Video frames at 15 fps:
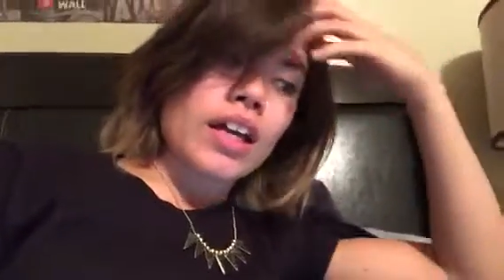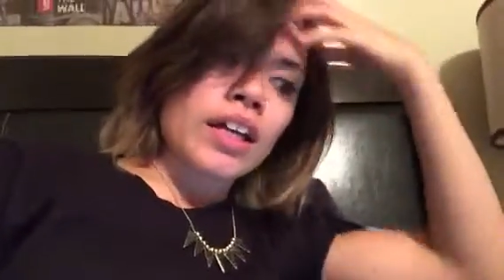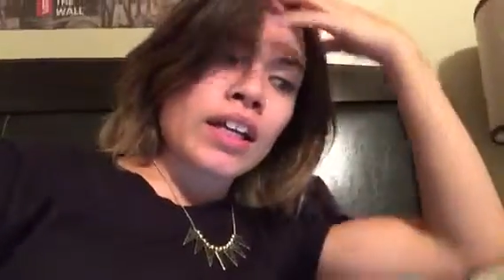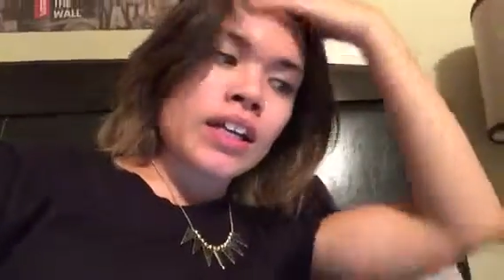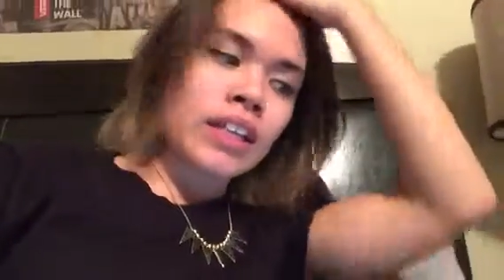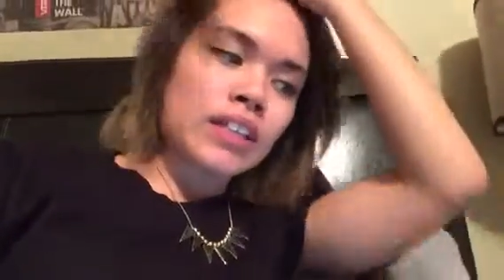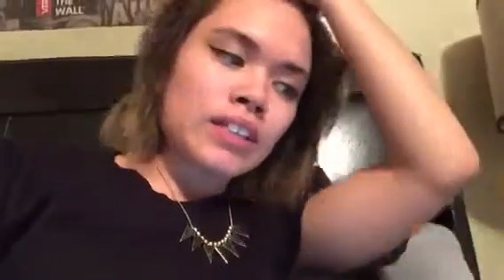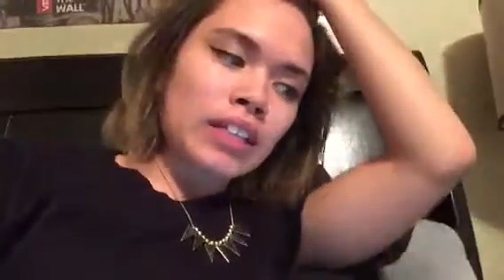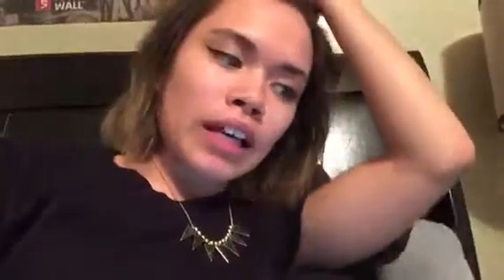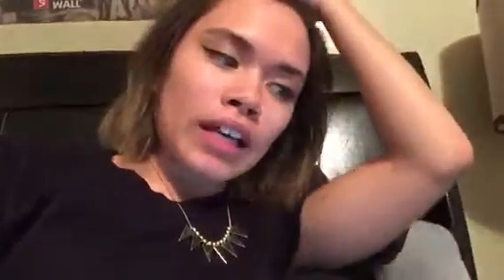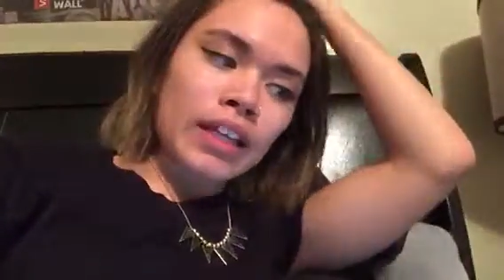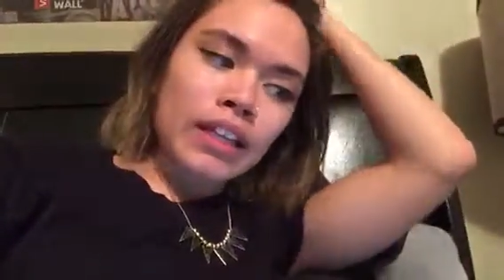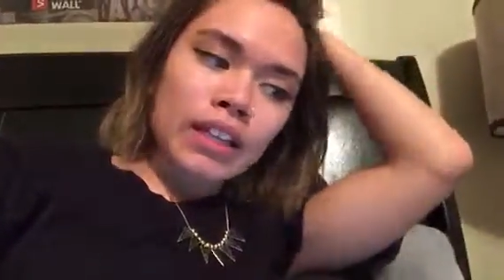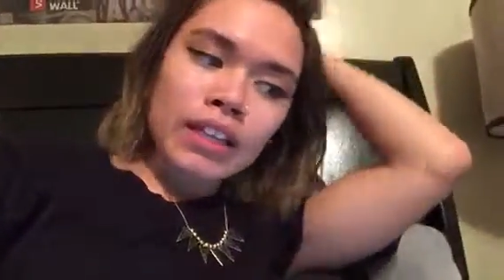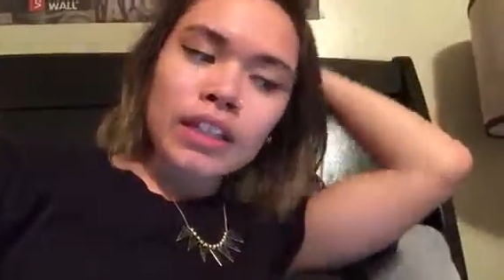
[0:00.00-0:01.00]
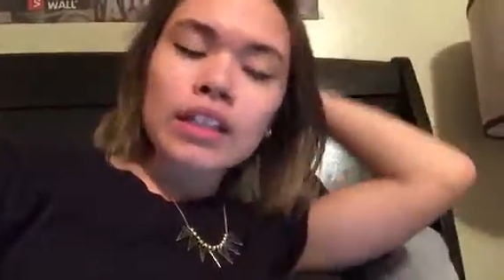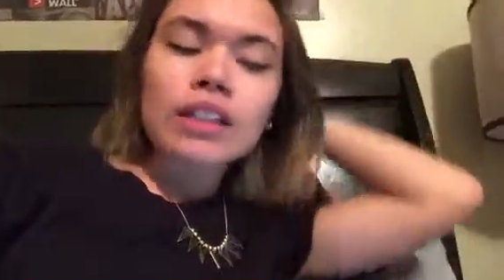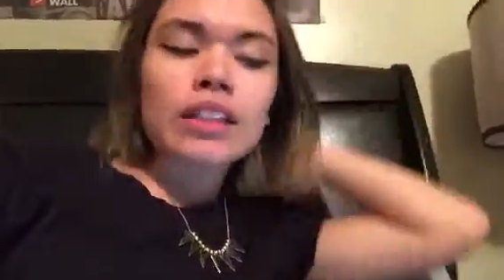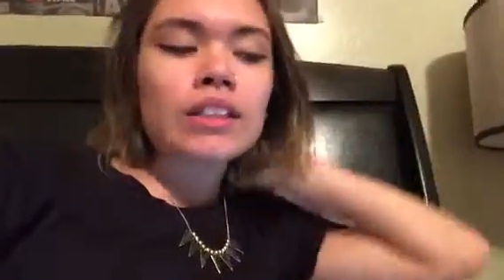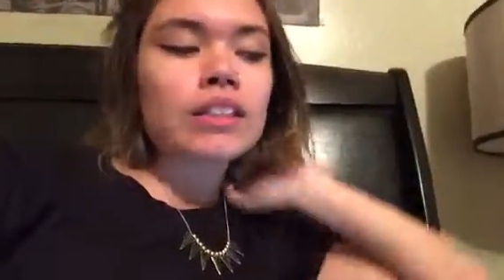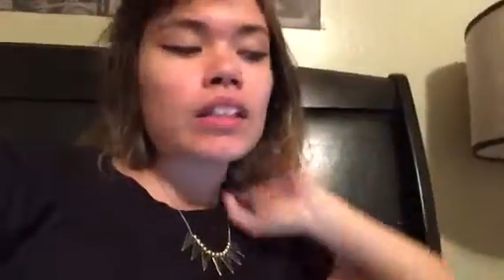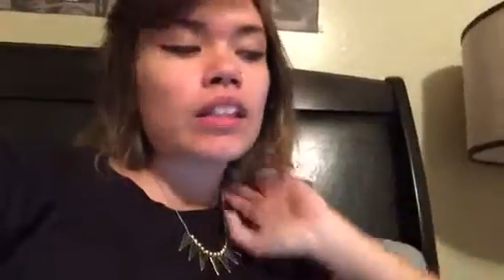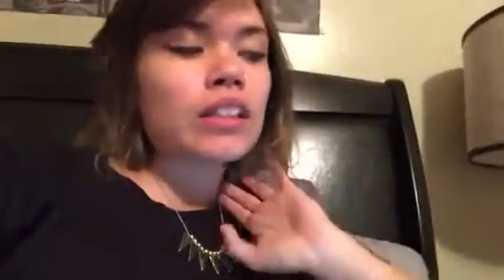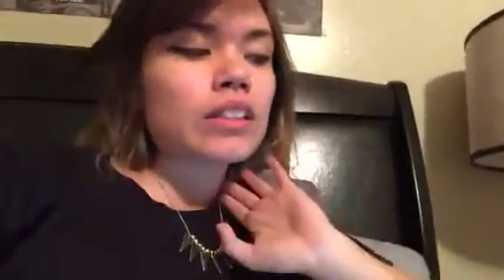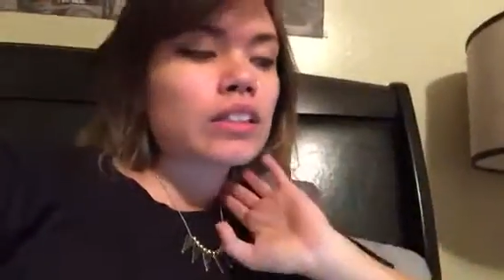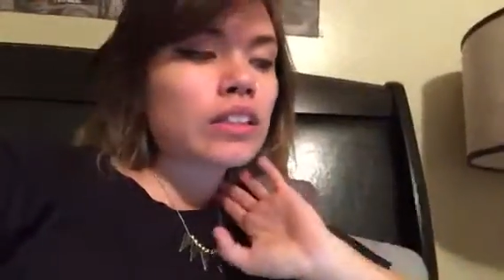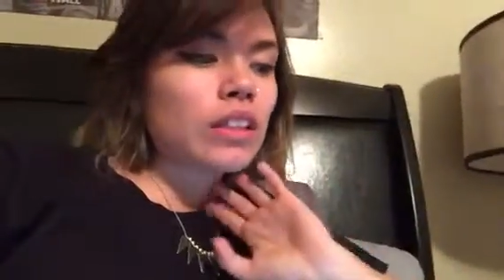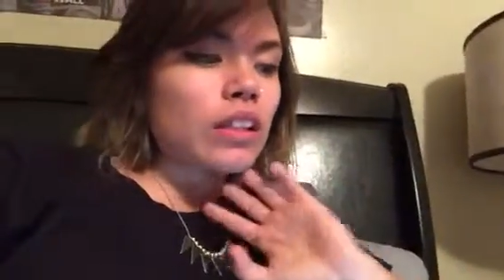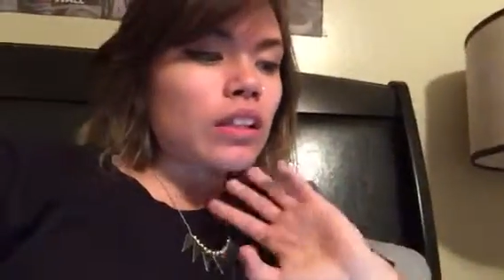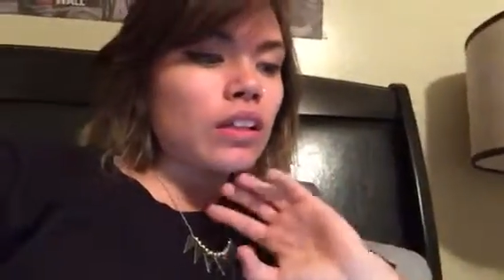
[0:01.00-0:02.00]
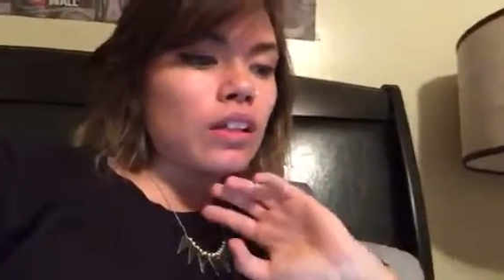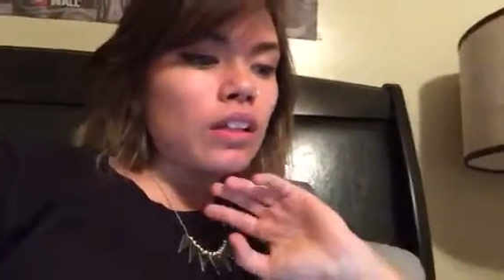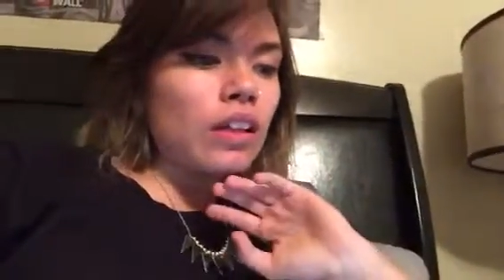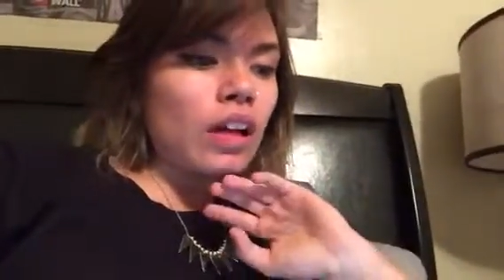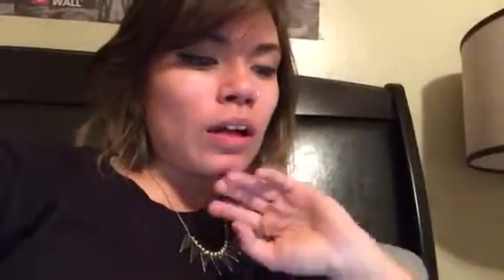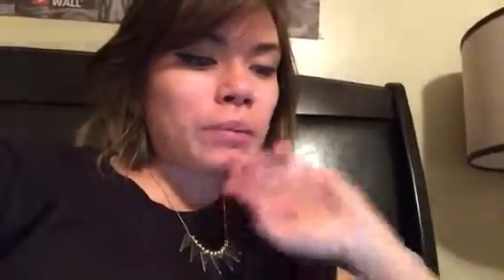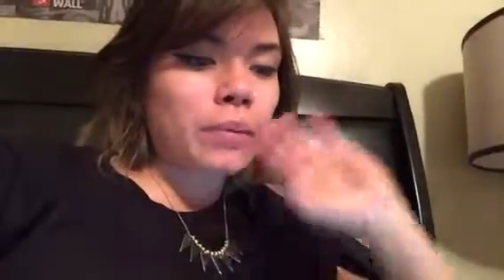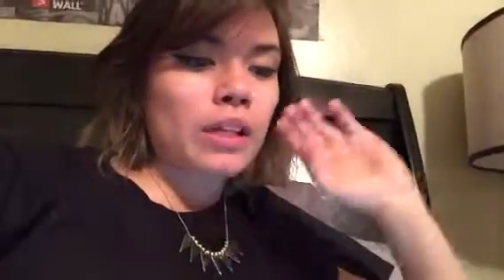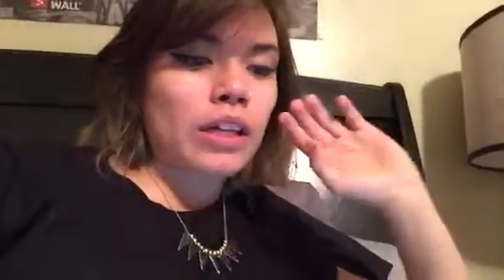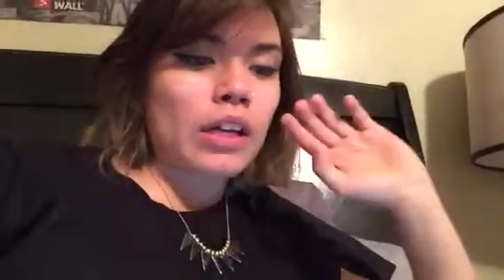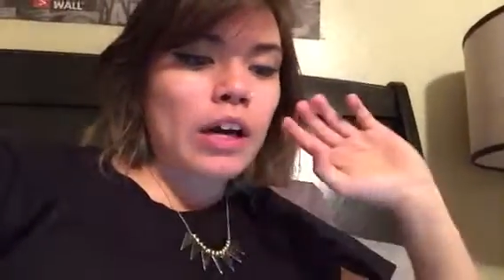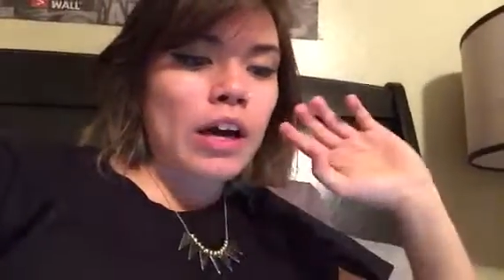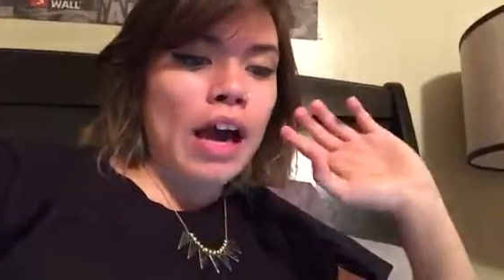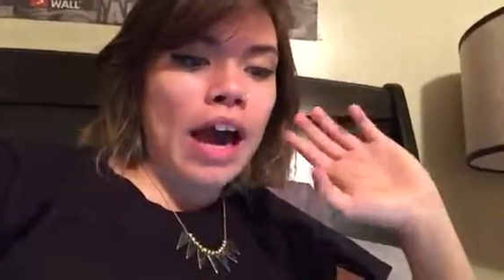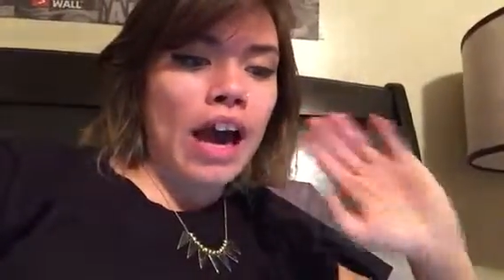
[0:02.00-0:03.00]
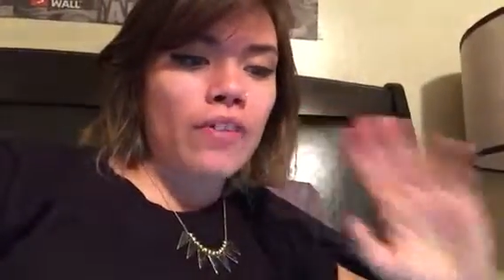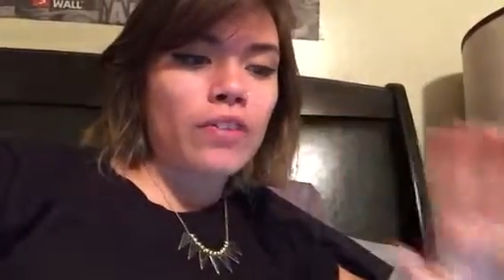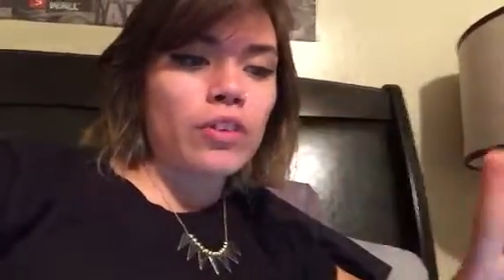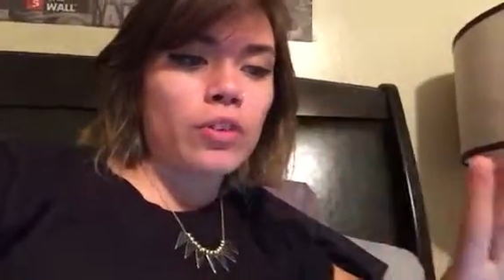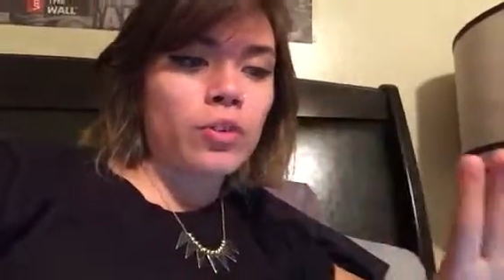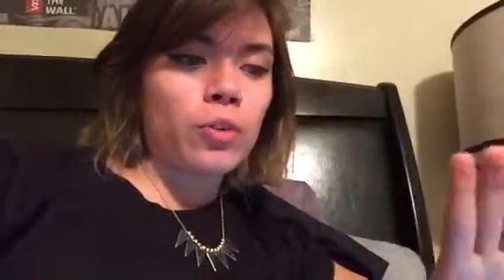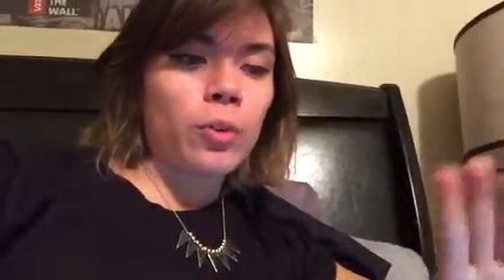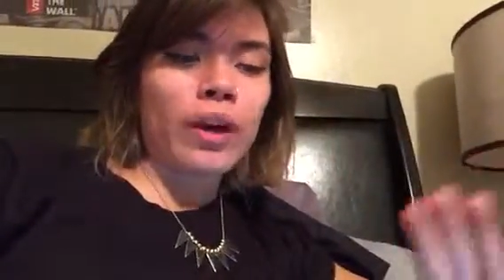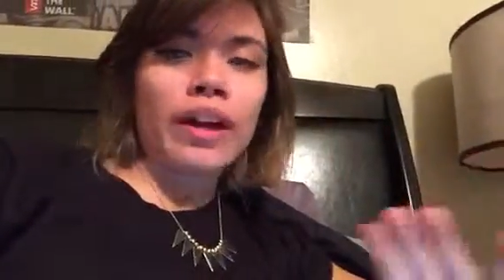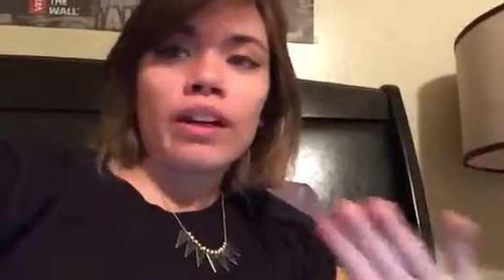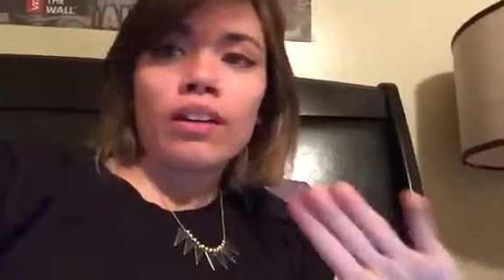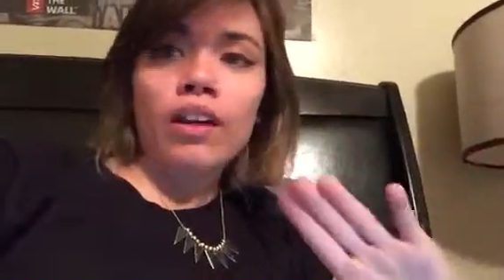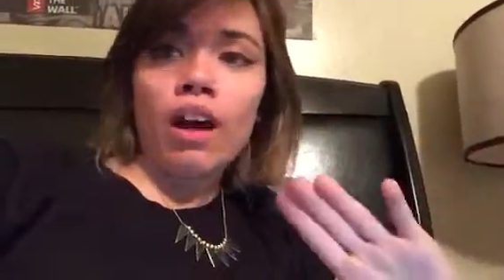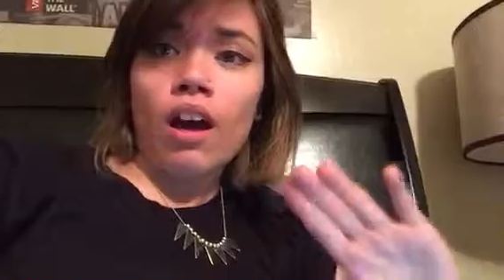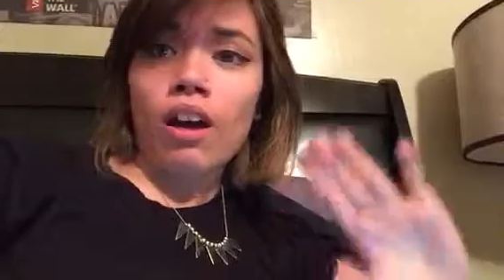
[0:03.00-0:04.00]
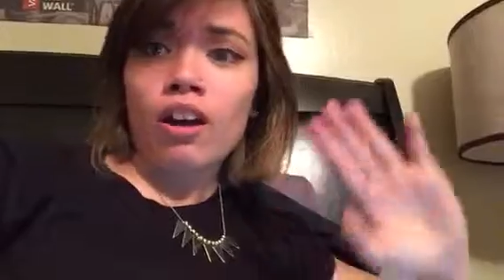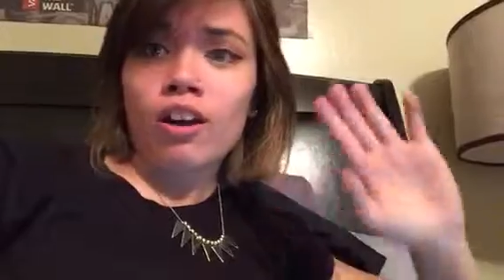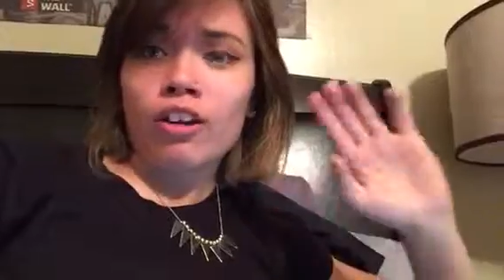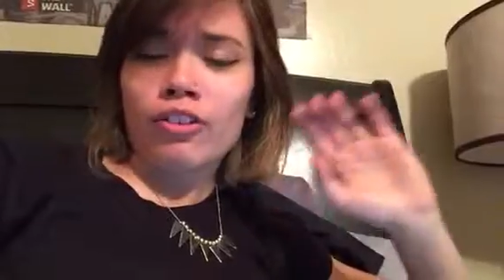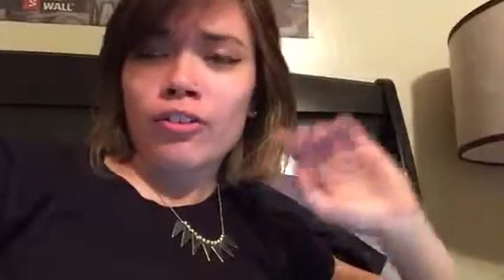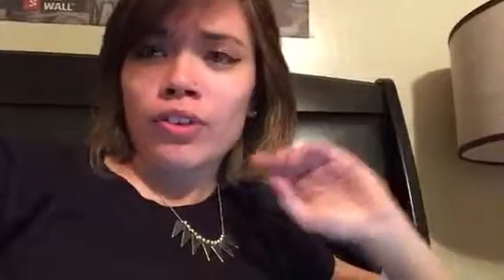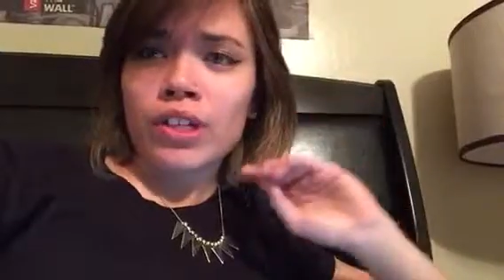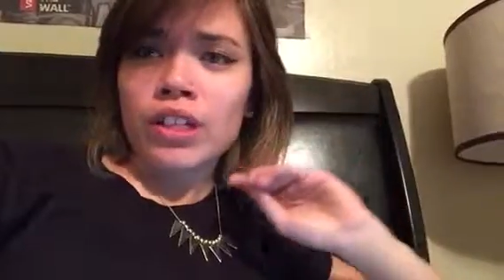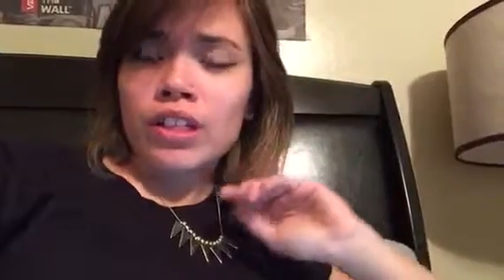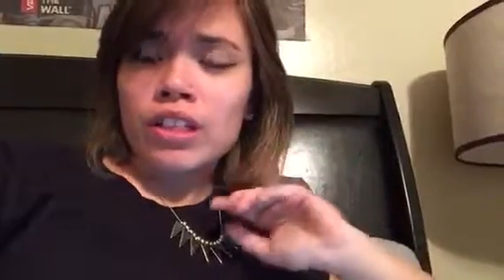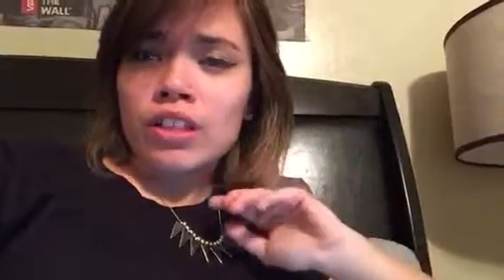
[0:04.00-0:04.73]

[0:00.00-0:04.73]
And I think this is, I'm gonna have a new way of